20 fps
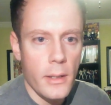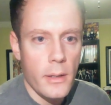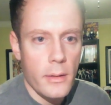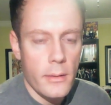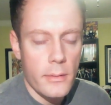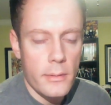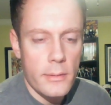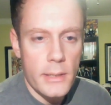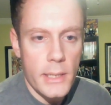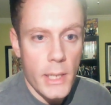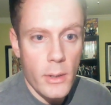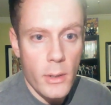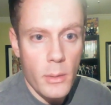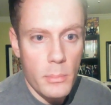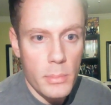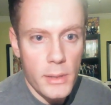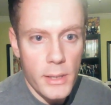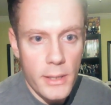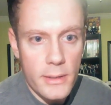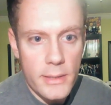see how it
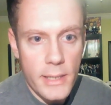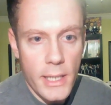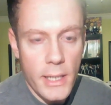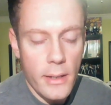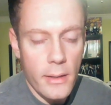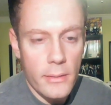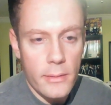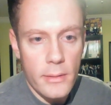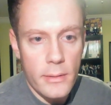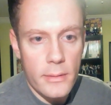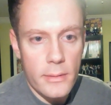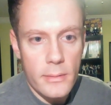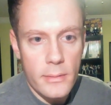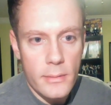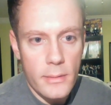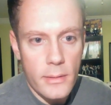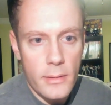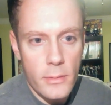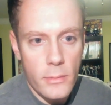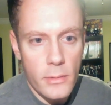plays out. Does
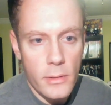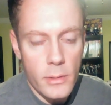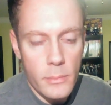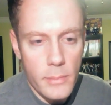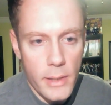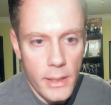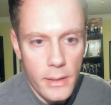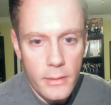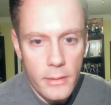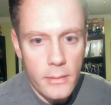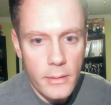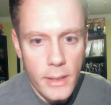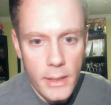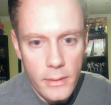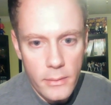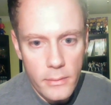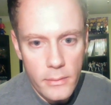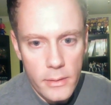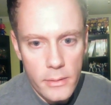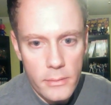it really matter? I
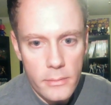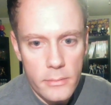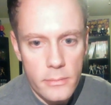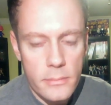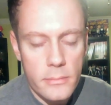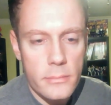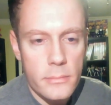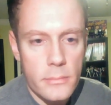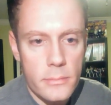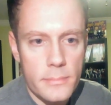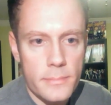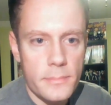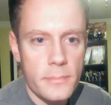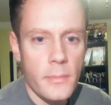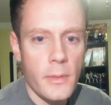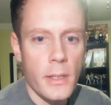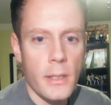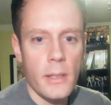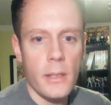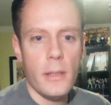don't know.
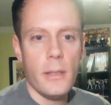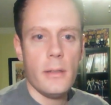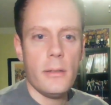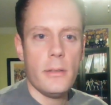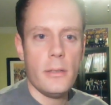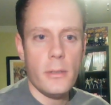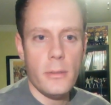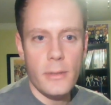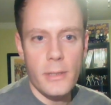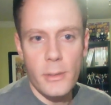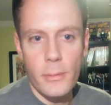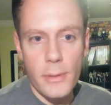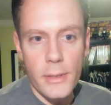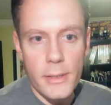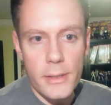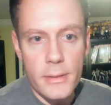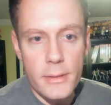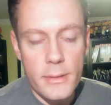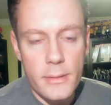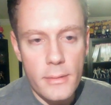So
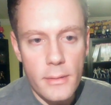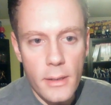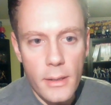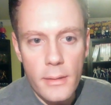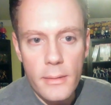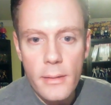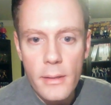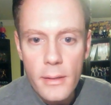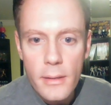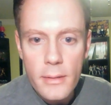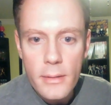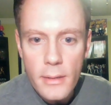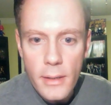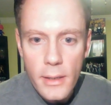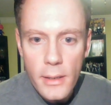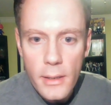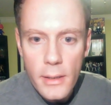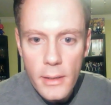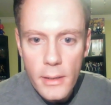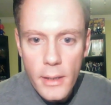anyways, is this
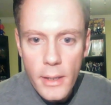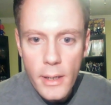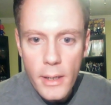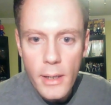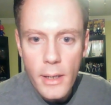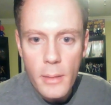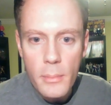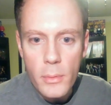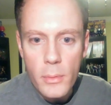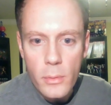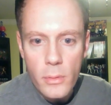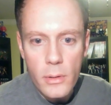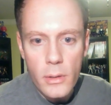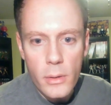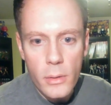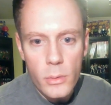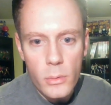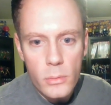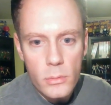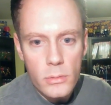a hype or a
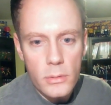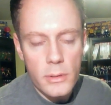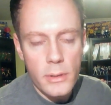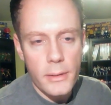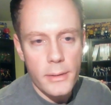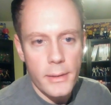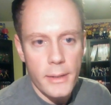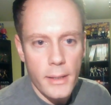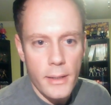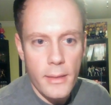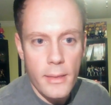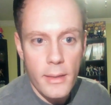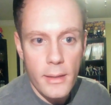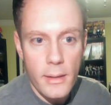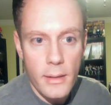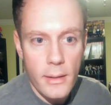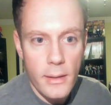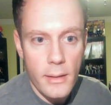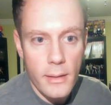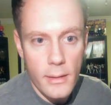hold? I
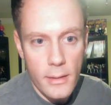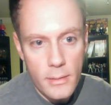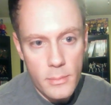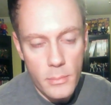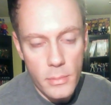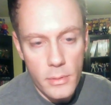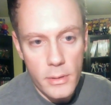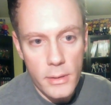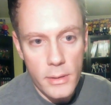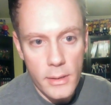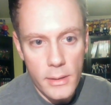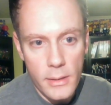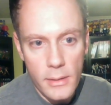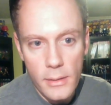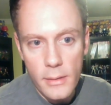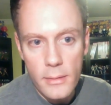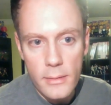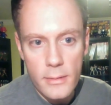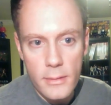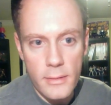think this book
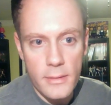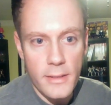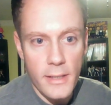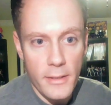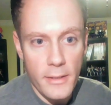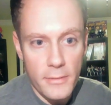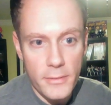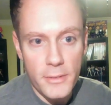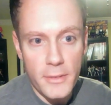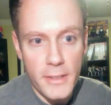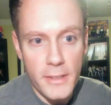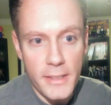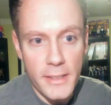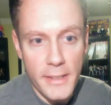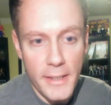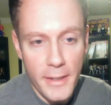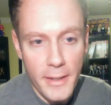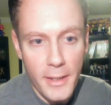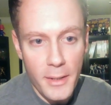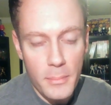is definitely a
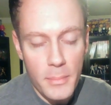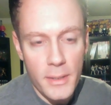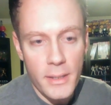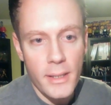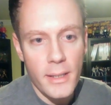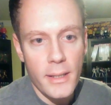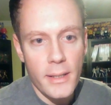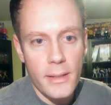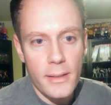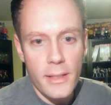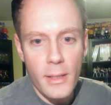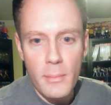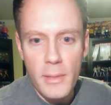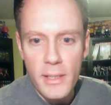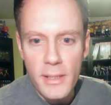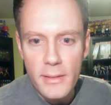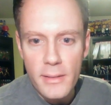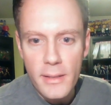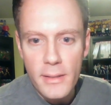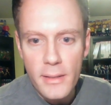hype. I mean,
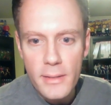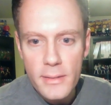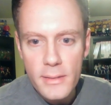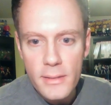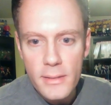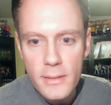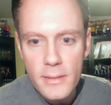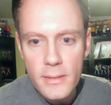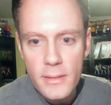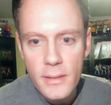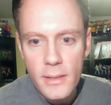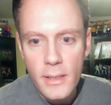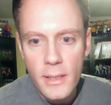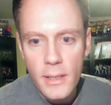Antithesis,